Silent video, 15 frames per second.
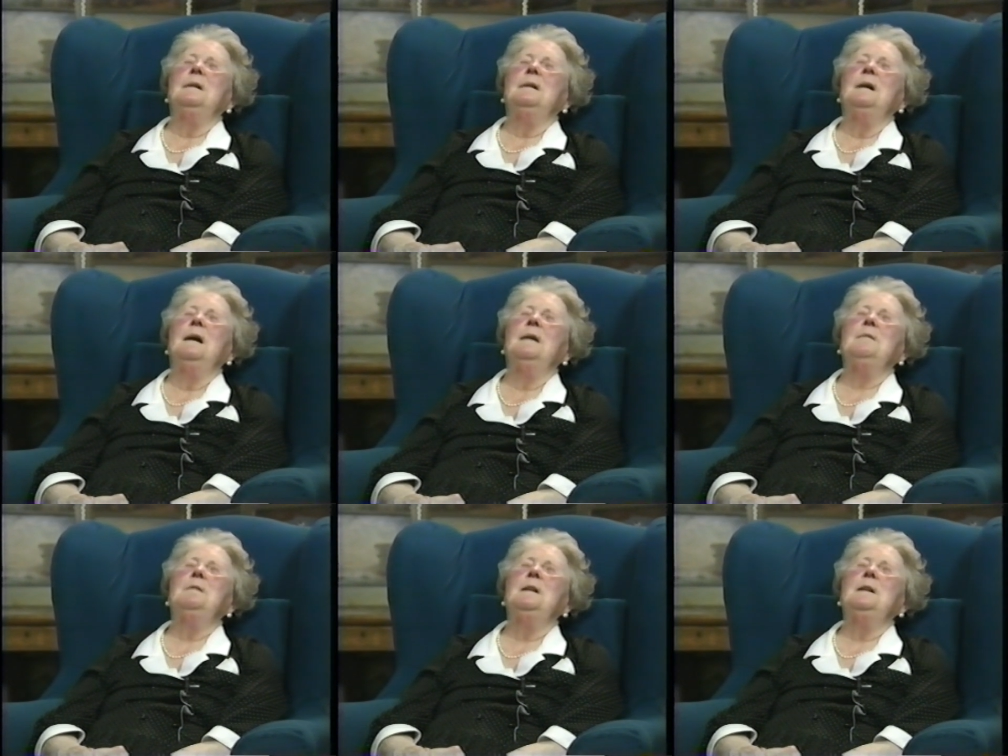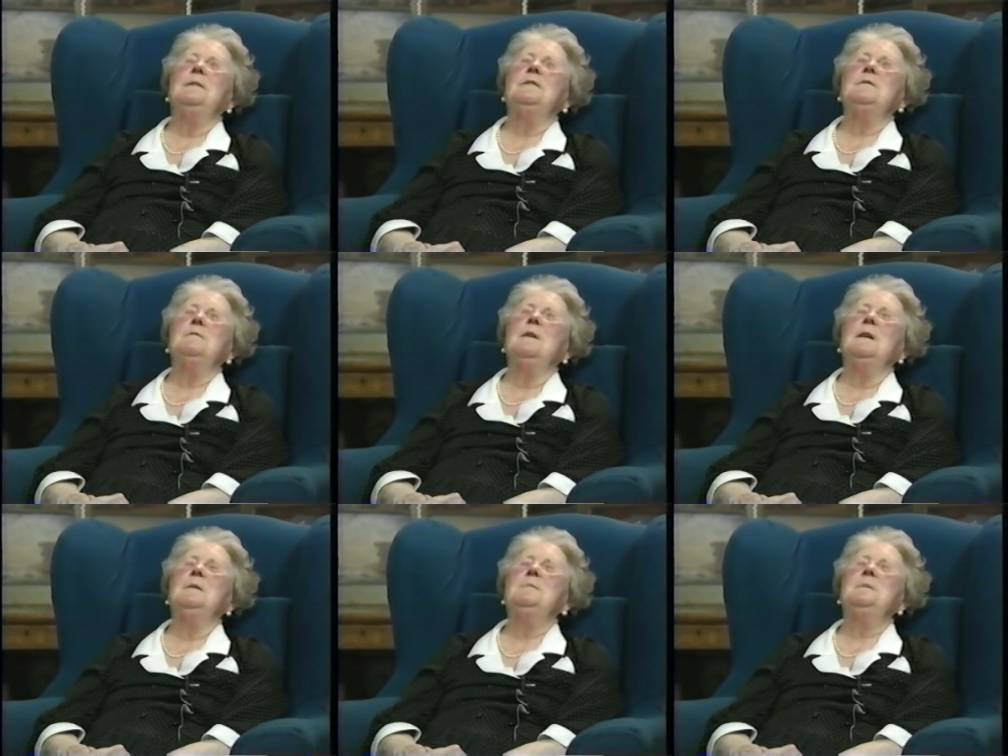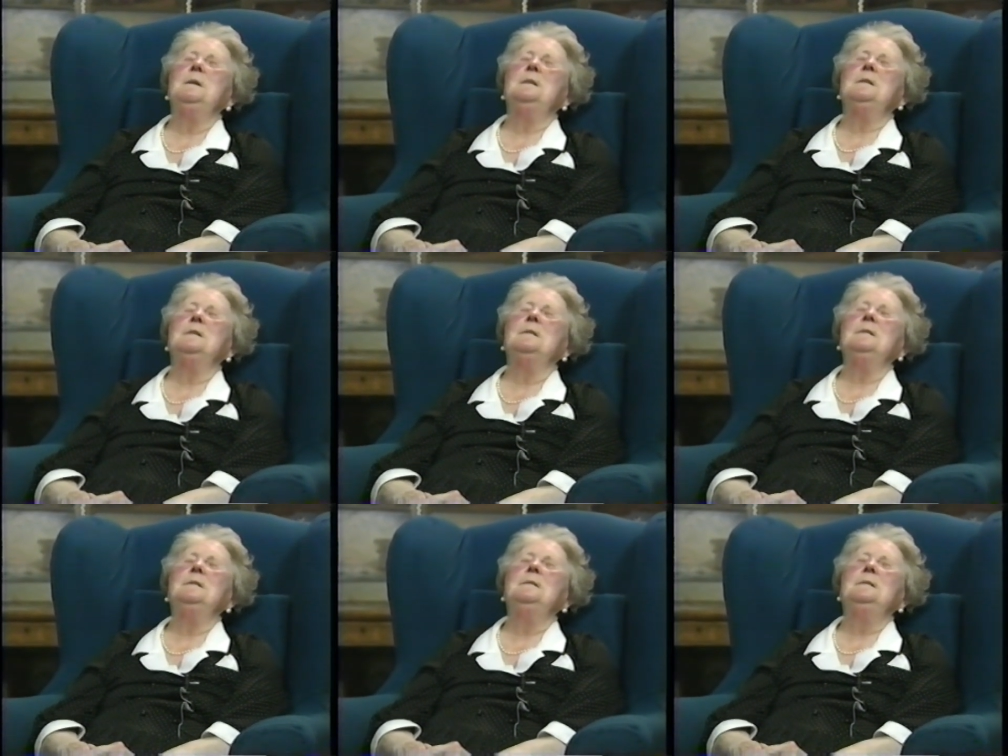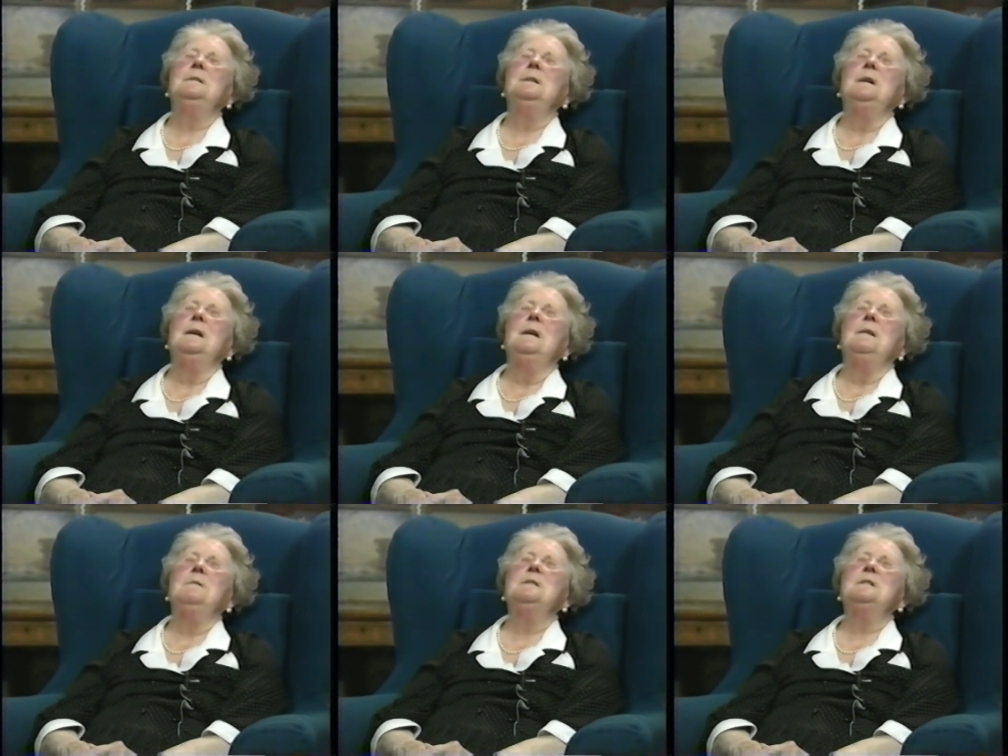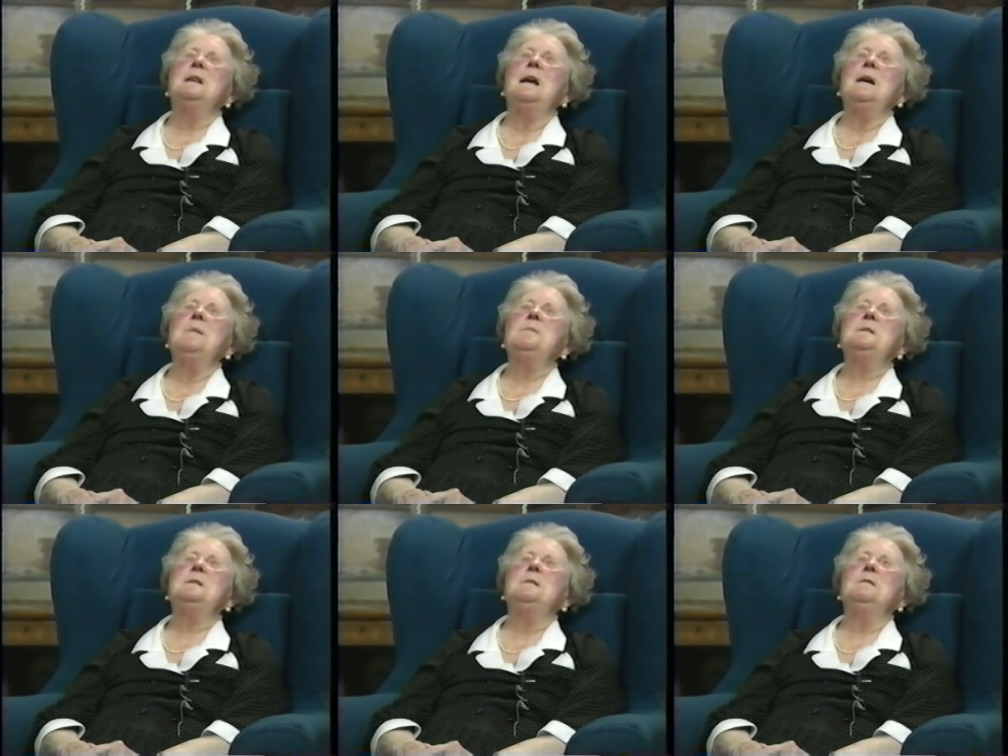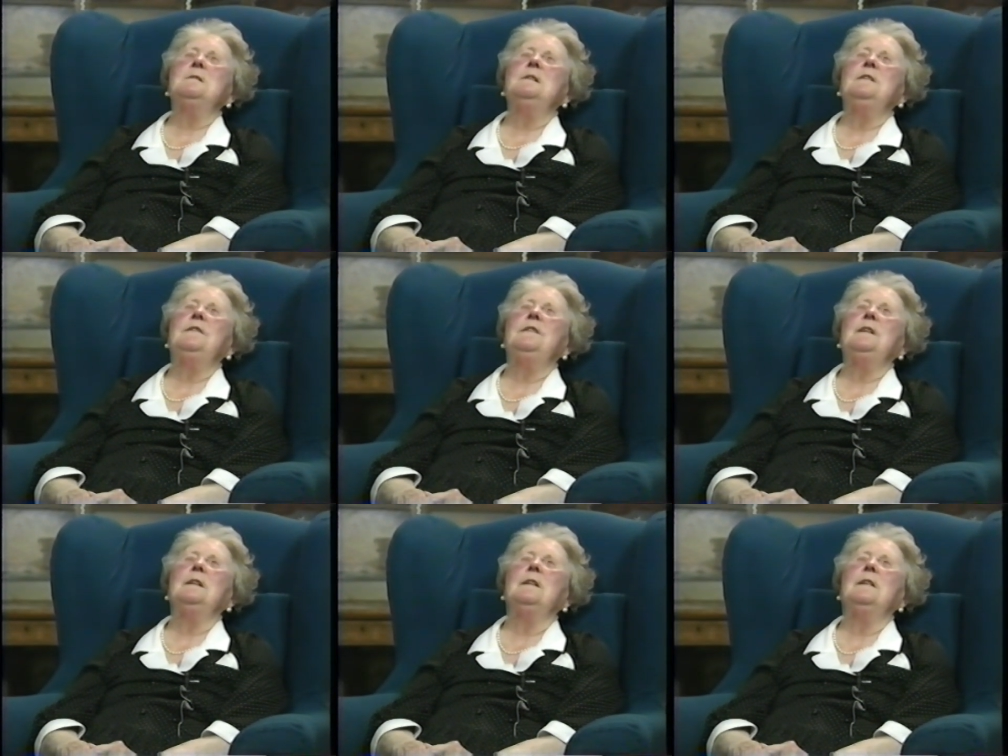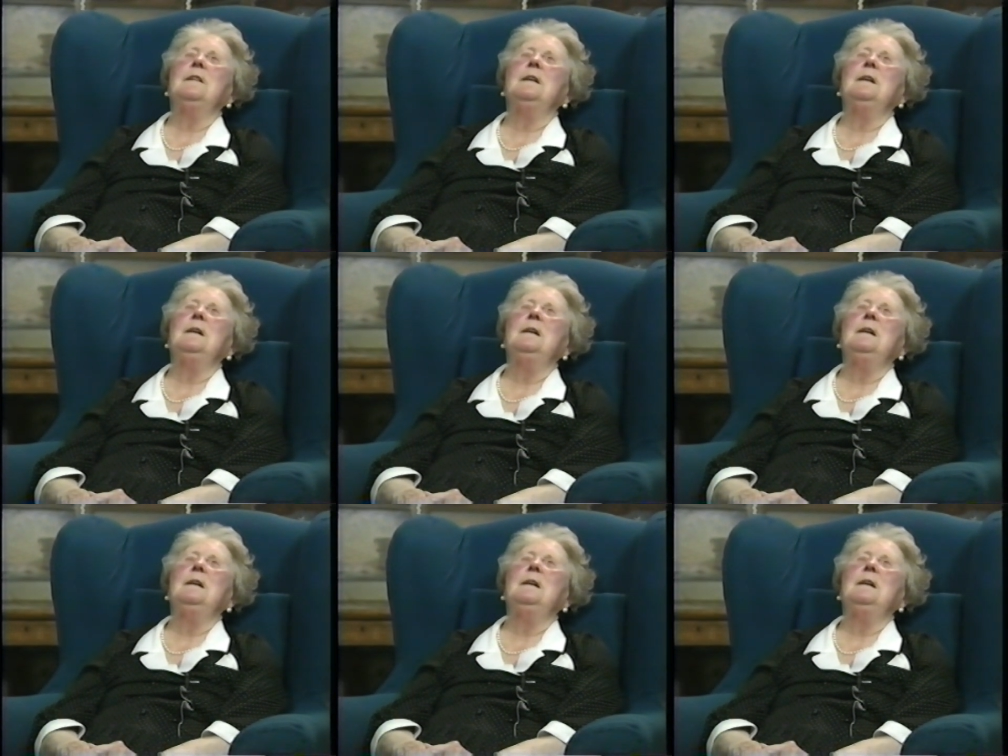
I will if you want me to. It was absolutely filthy.